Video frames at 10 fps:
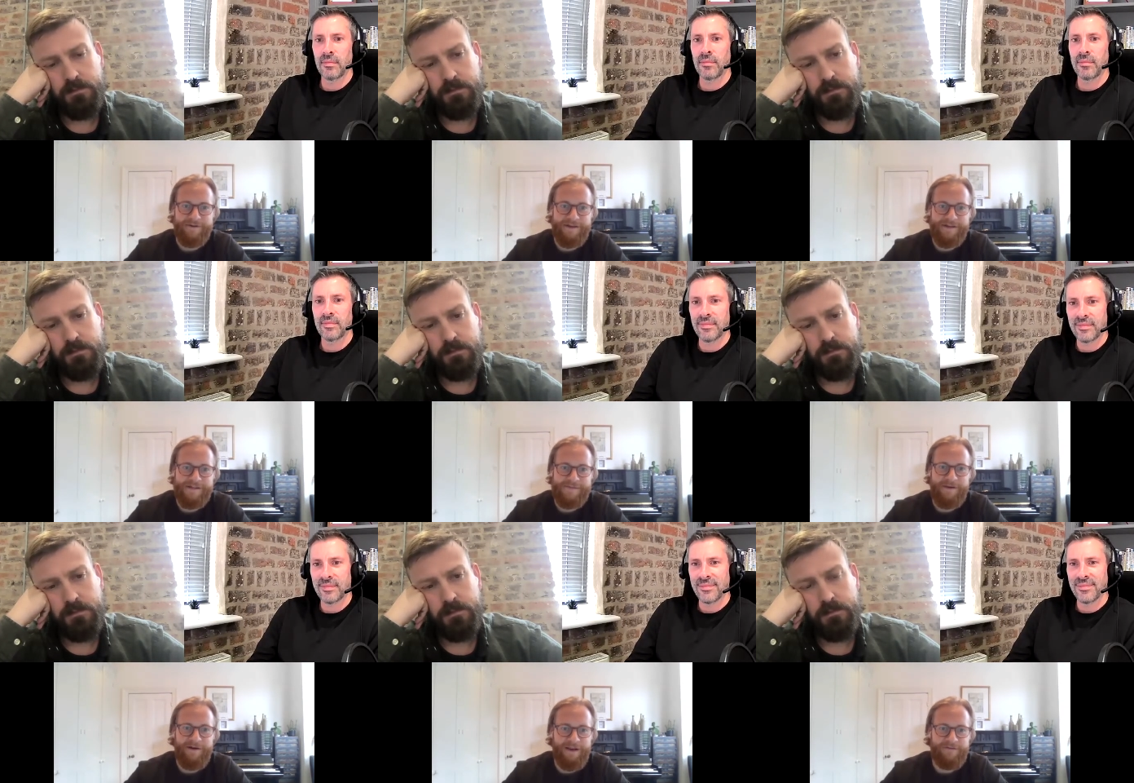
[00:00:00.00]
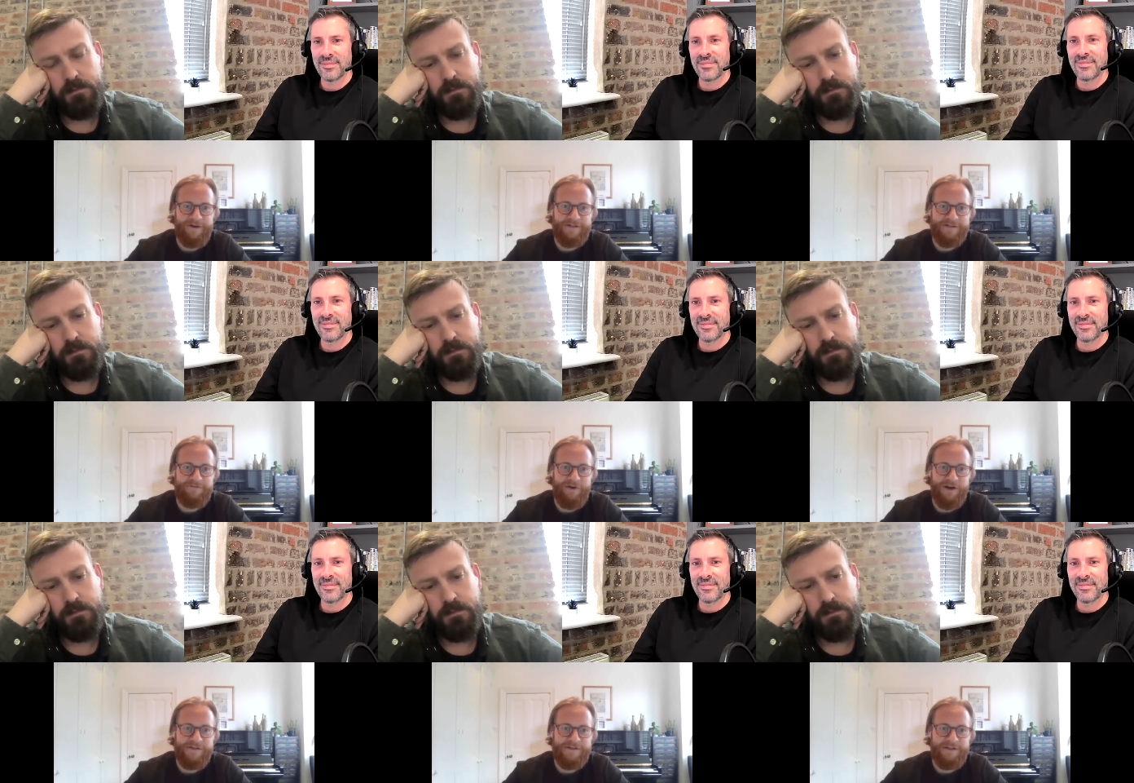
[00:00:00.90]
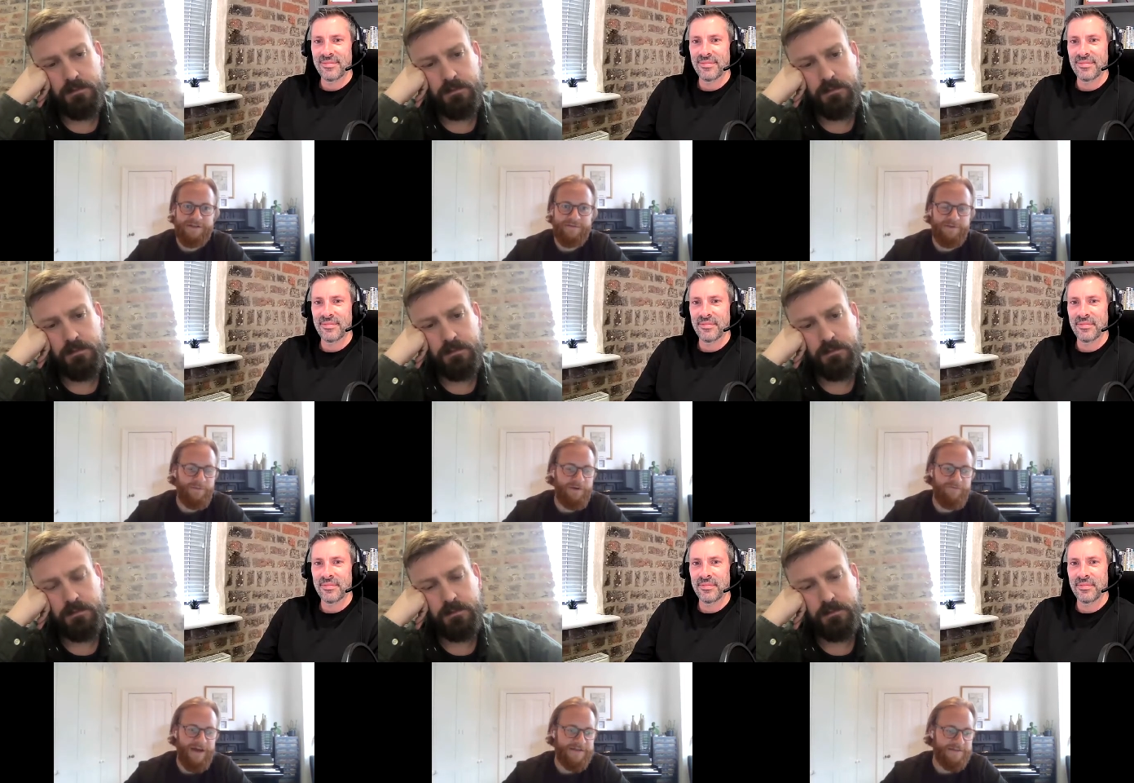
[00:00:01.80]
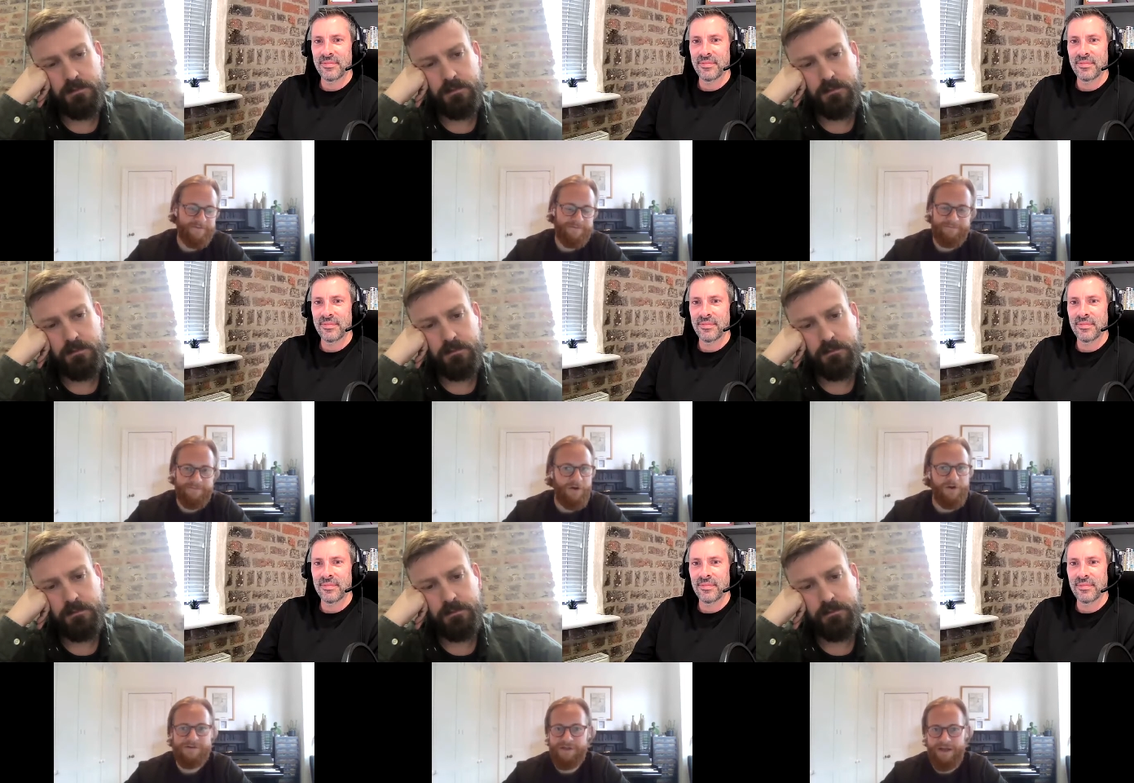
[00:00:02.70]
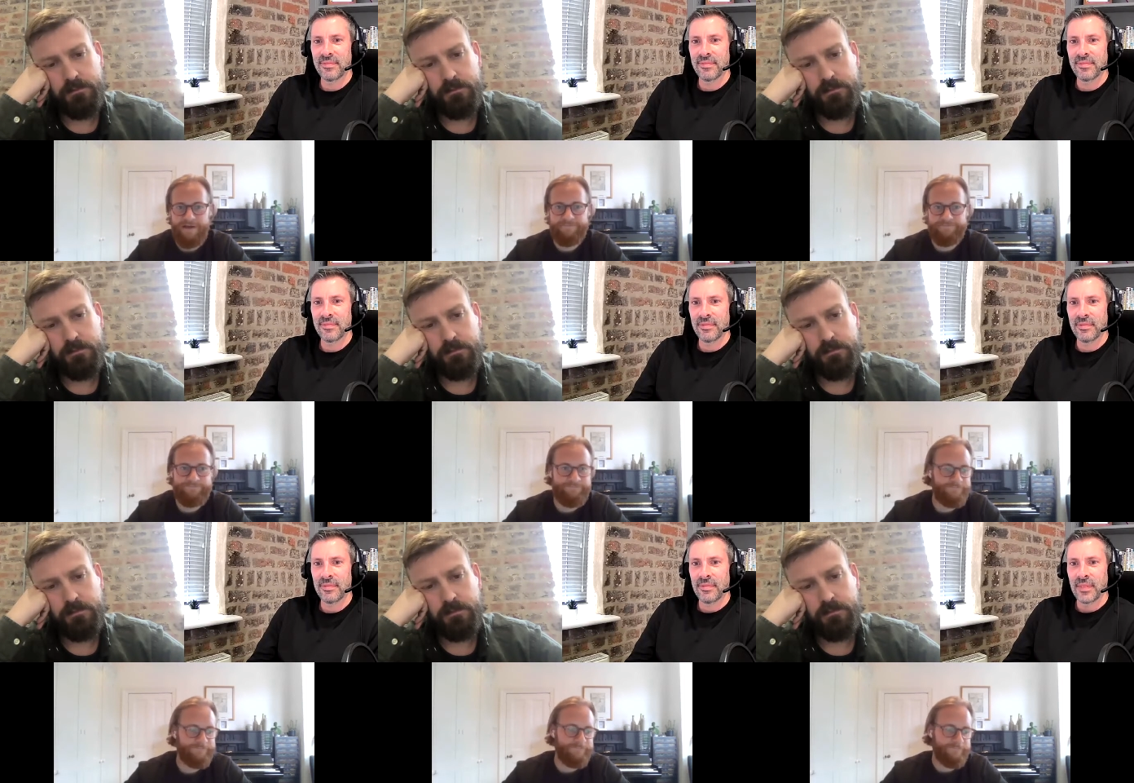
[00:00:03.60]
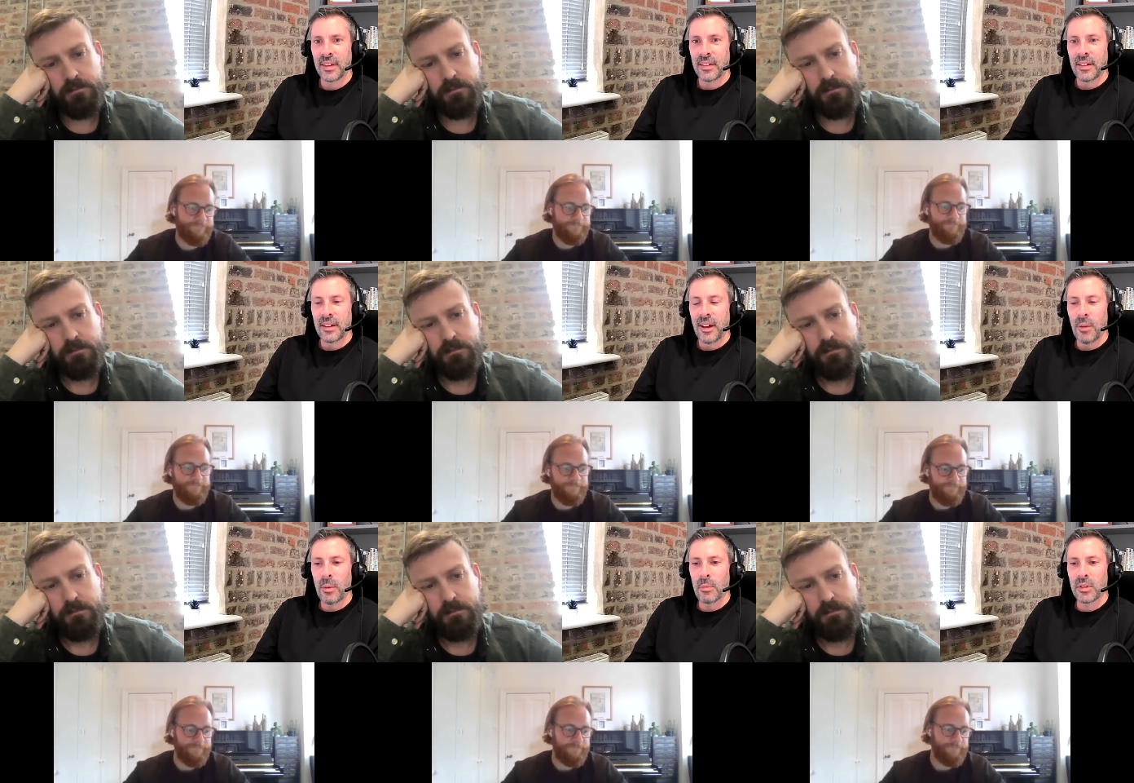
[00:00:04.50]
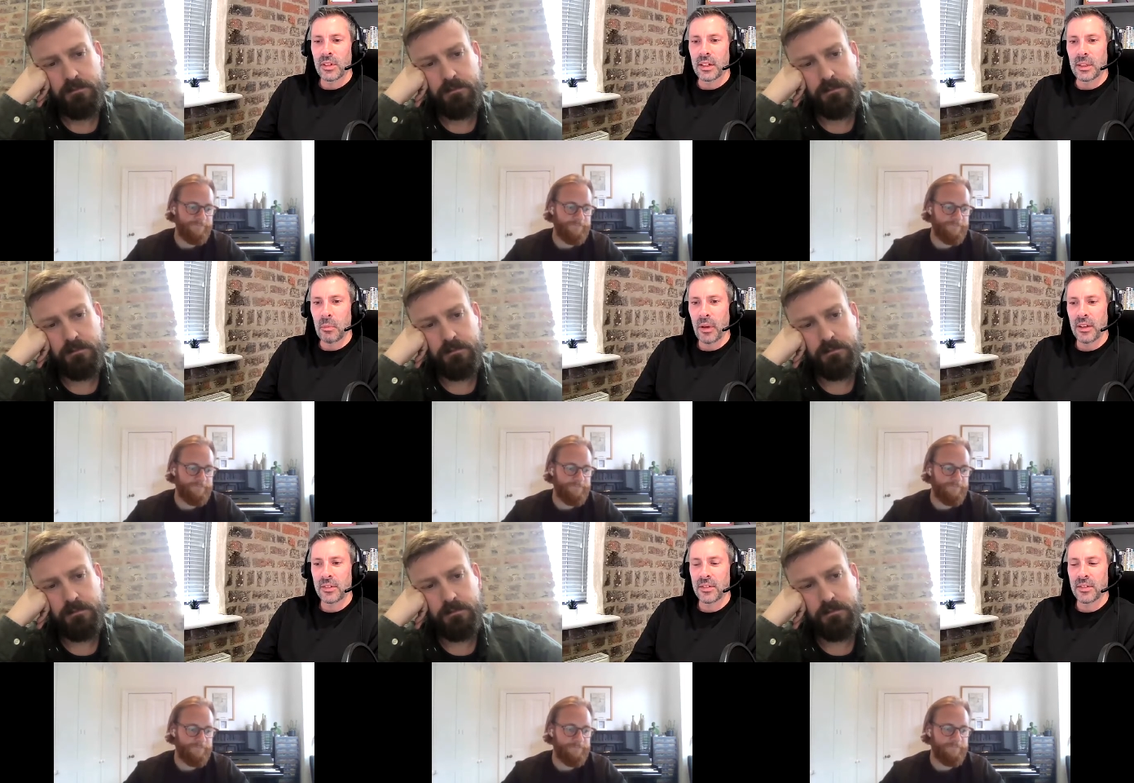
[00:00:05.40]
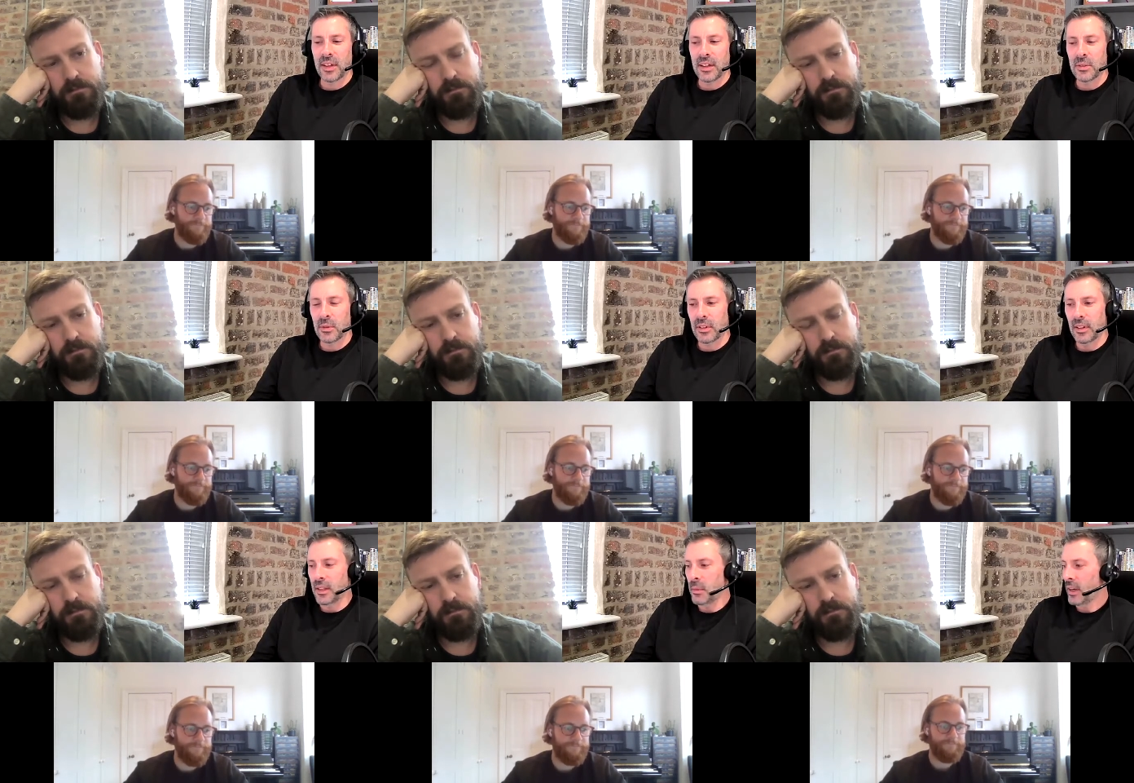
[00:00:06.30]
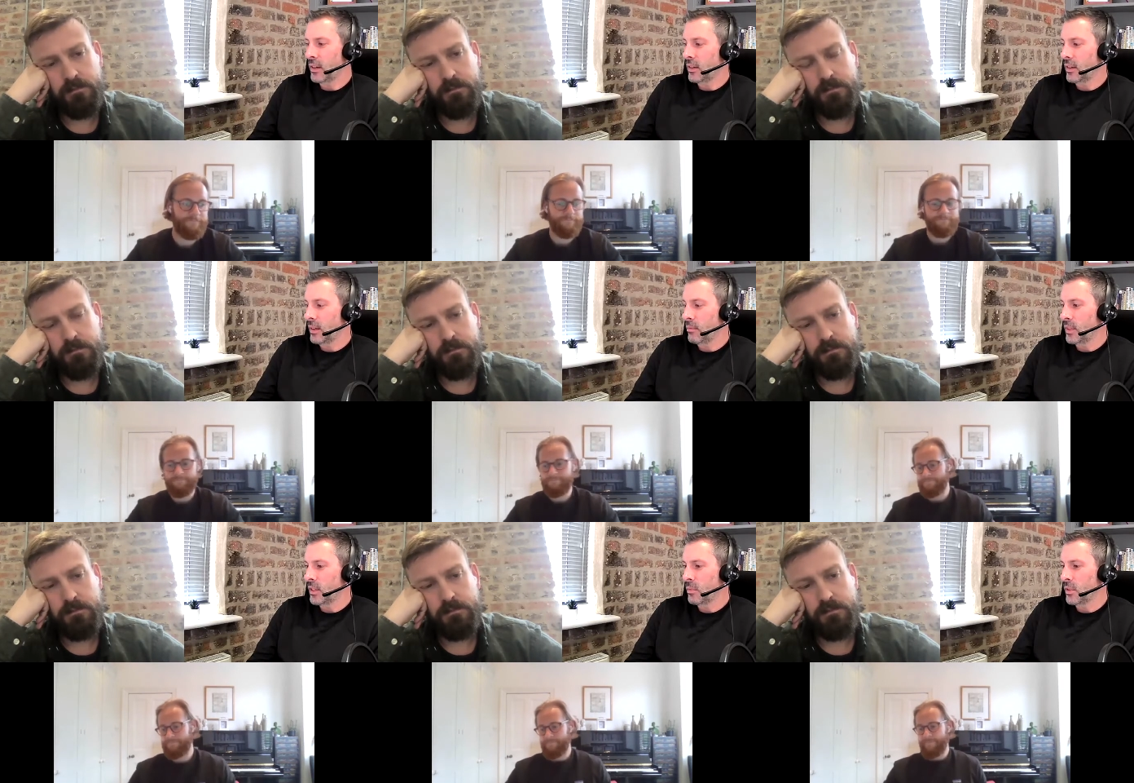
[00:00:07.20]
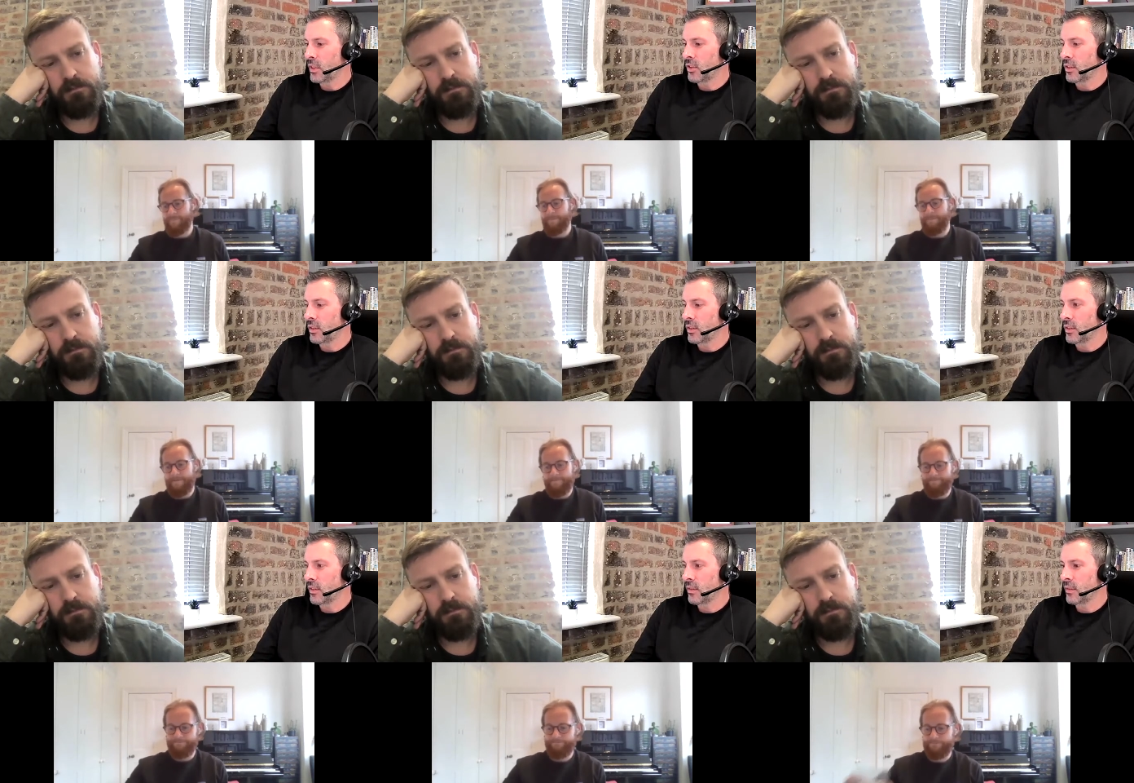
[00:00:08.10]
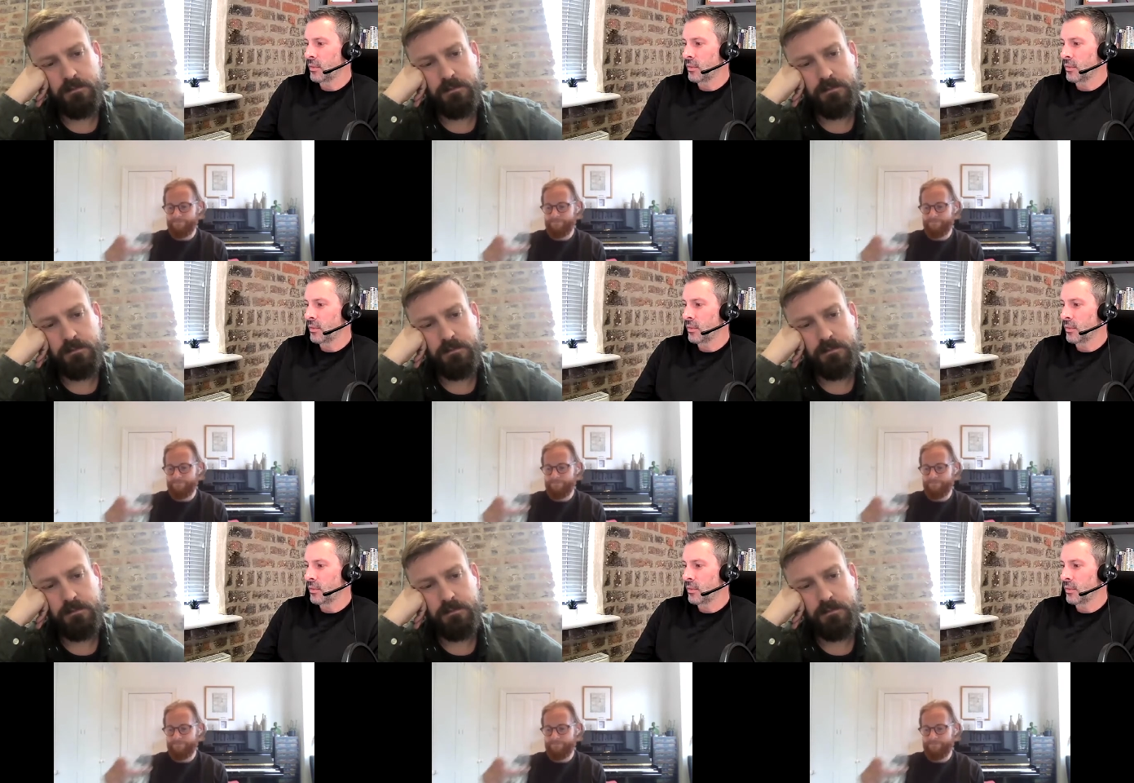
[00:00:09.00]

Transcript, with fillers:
Speaker 1: it, it's been highly effective for us and something we invest constantly in.
Speaker 2: I remember seeing in the past saying to a client about um, dispositions,